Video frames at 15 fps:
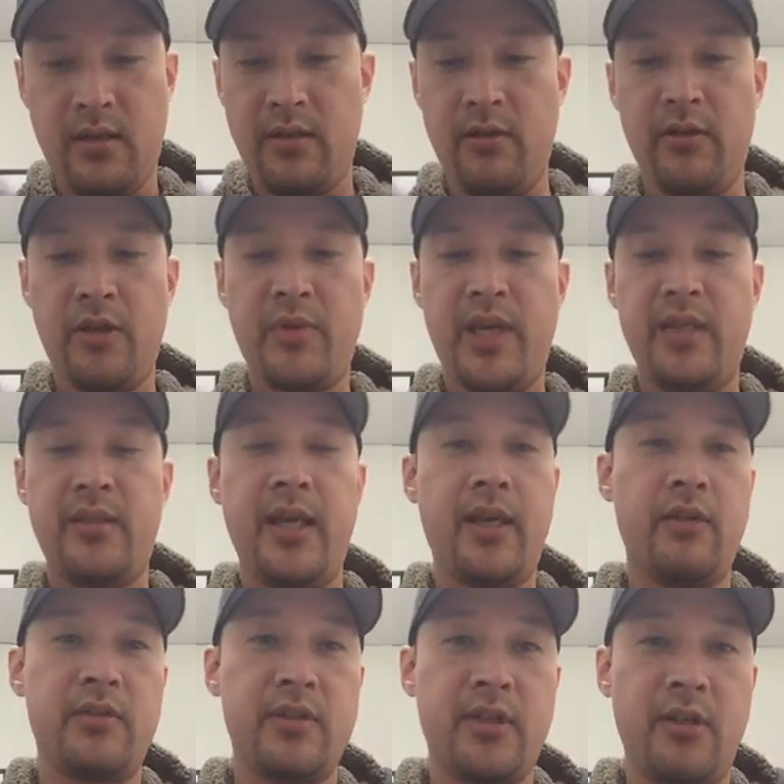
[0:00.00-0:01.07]
The only way you
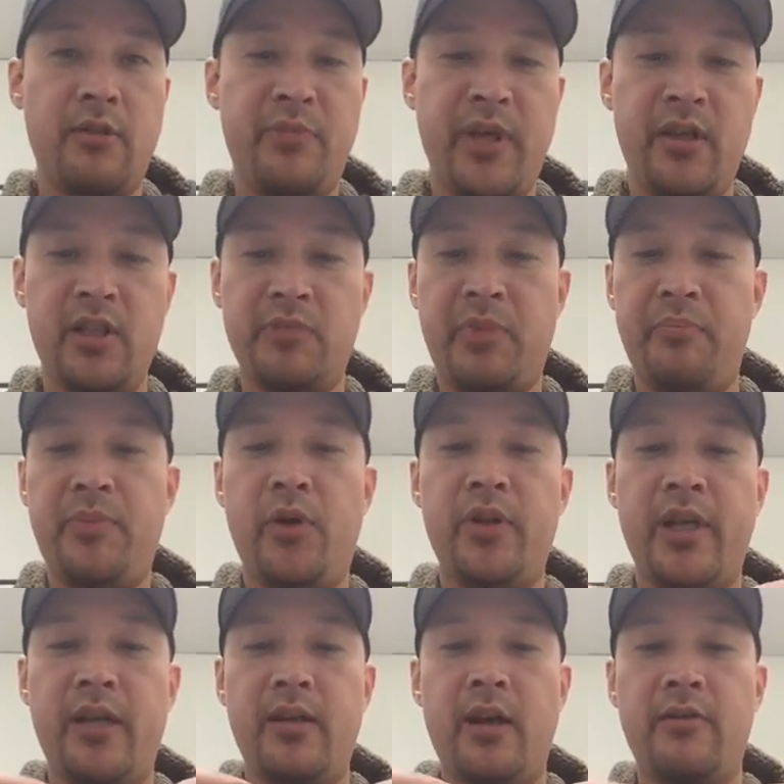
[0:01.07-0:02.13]
take up the center pin is by
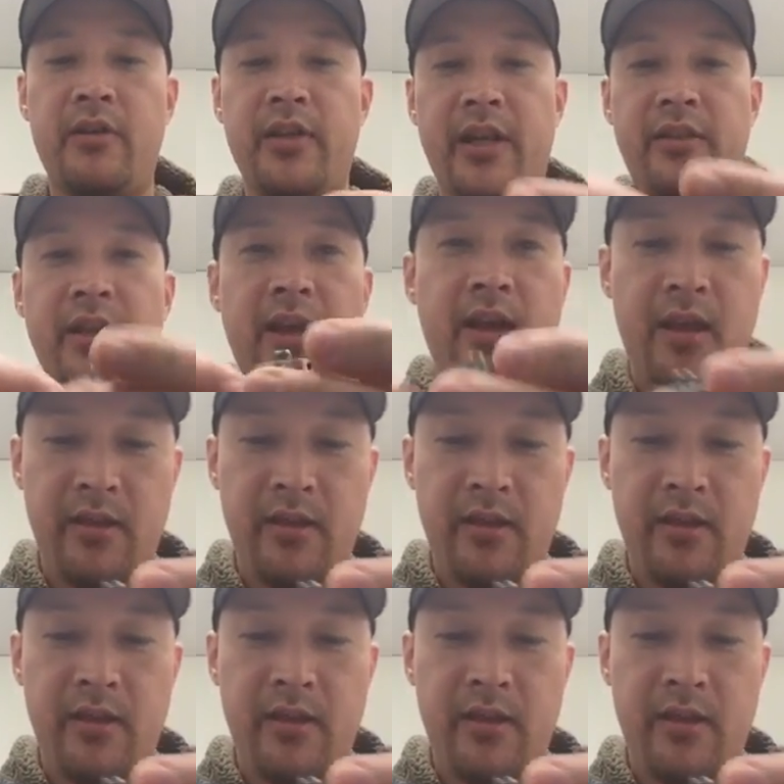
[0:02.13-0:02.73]
pulling it underneath.